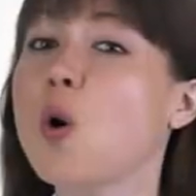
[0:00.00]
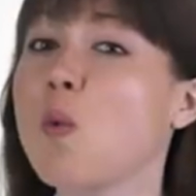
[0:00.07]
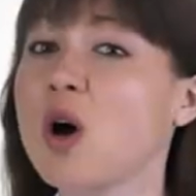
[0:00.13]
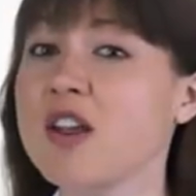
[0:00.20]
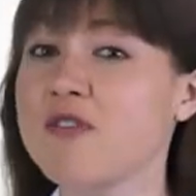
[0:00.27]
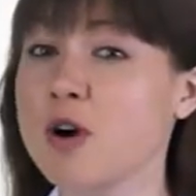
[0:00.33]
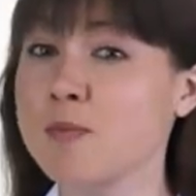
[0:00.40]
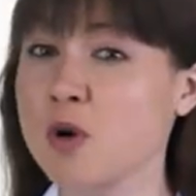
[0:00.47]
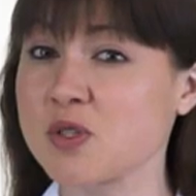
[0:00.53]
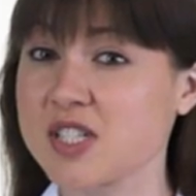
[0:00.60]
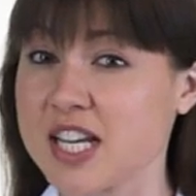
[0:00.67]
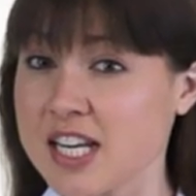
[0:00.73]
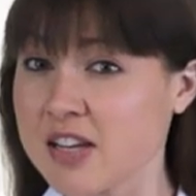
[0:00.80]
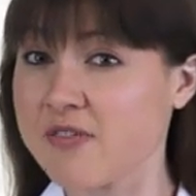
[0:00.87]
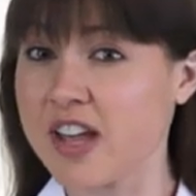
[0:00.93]
One of our
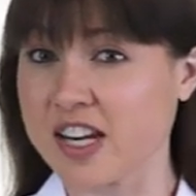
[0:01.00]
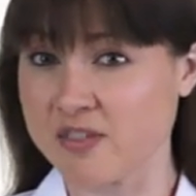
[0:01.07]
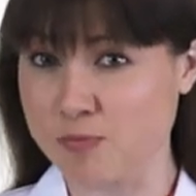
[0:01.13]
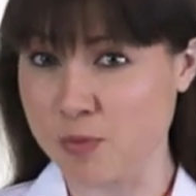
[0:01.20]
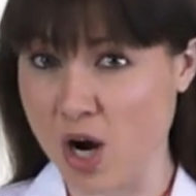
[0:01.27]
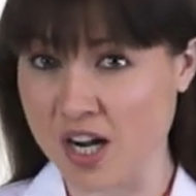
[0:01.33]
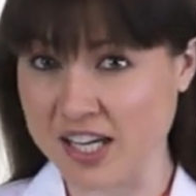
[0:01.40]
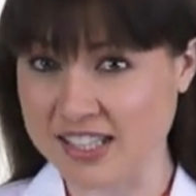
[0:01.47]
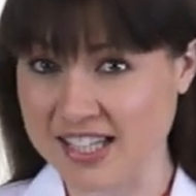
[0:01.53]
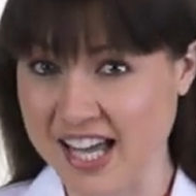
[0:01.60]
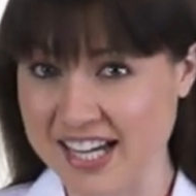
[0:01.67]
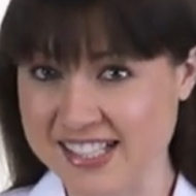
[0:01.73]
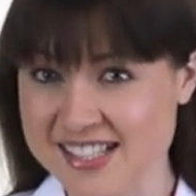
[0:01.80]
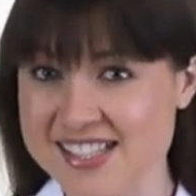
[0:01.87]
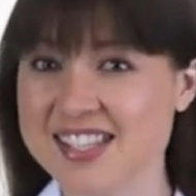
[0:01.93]
most innovative product
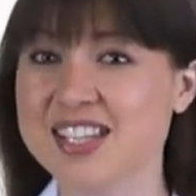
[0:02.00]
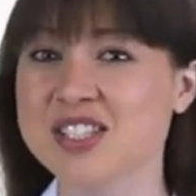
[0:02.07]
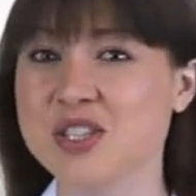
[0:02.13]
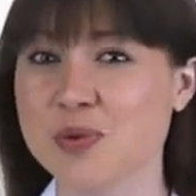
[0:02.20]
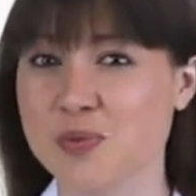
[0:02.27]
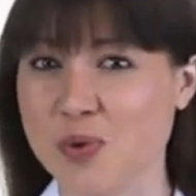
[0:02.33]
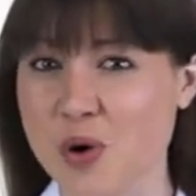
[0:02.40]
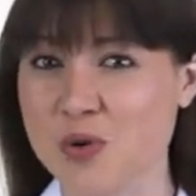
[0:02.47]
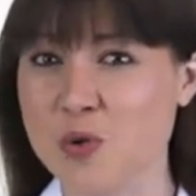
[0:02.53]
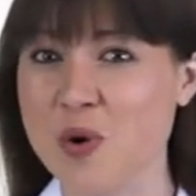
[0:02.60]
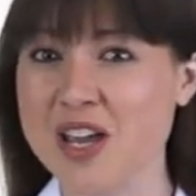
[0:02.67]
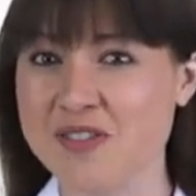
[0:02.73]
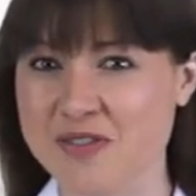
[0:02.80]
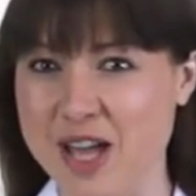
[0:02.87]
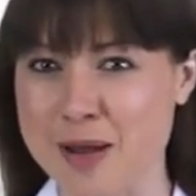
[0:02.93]
lines is the
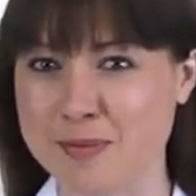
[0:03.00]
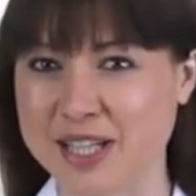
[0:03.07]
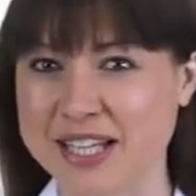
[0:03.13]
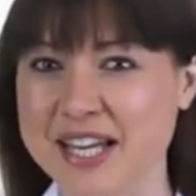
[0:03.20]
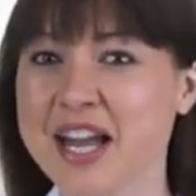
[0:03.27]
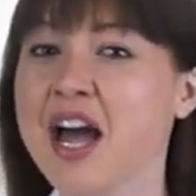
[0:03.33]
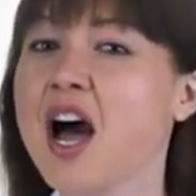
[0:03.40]
Roadquake family